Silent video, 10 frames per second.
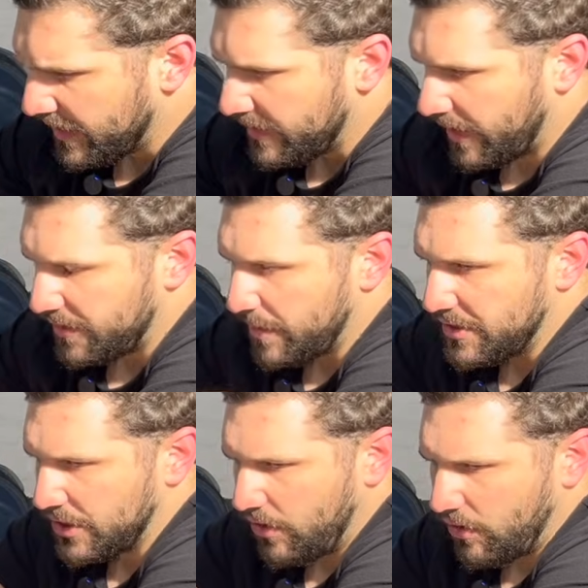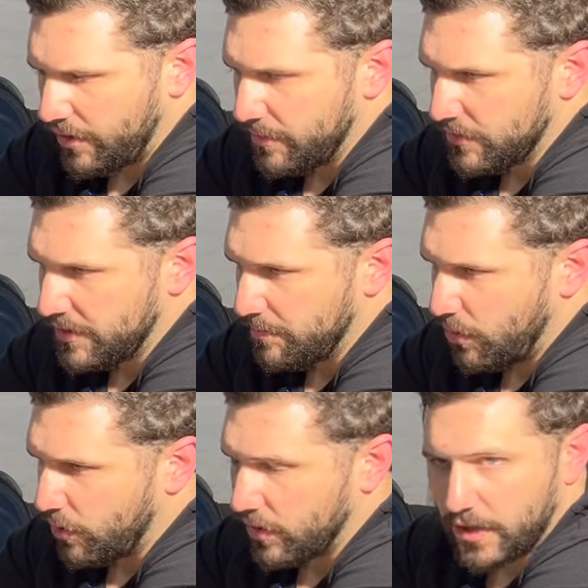Not to mention all the most
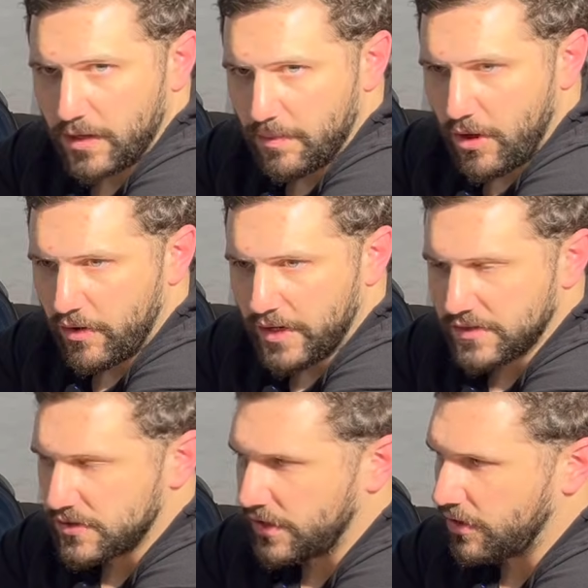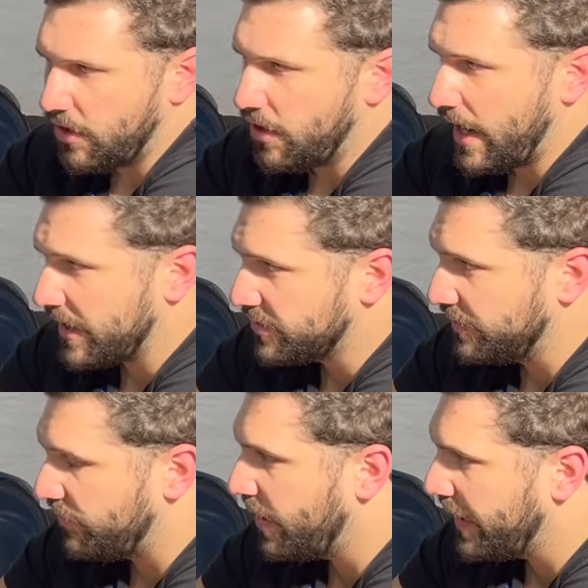important components to the car actually
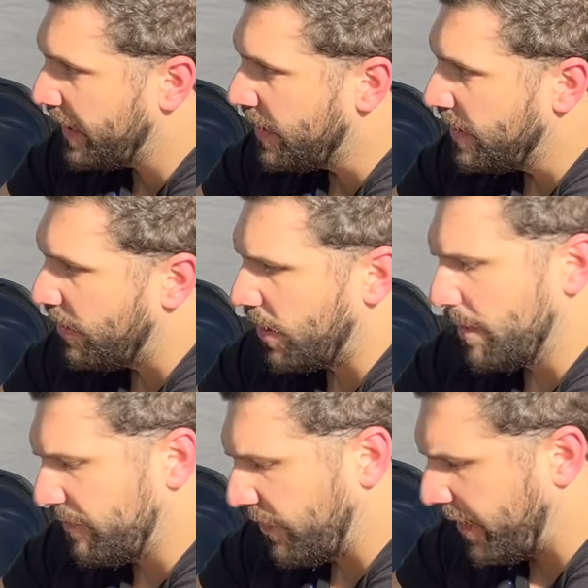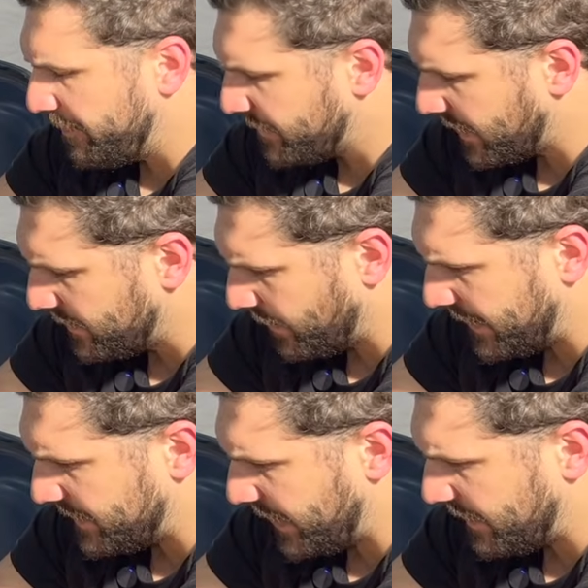running are up front. So I
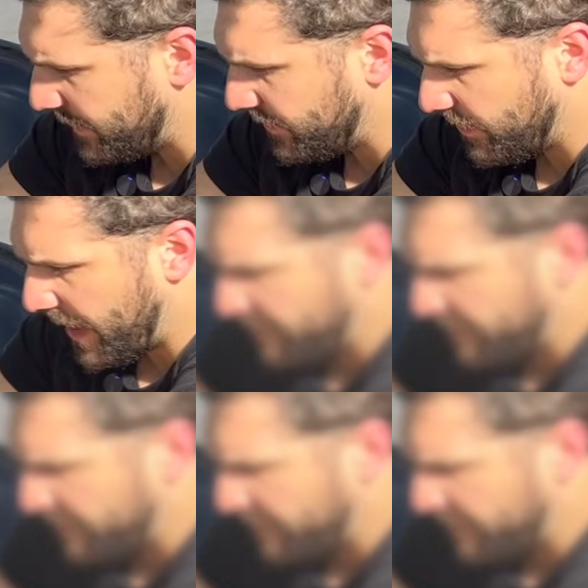decided to do that.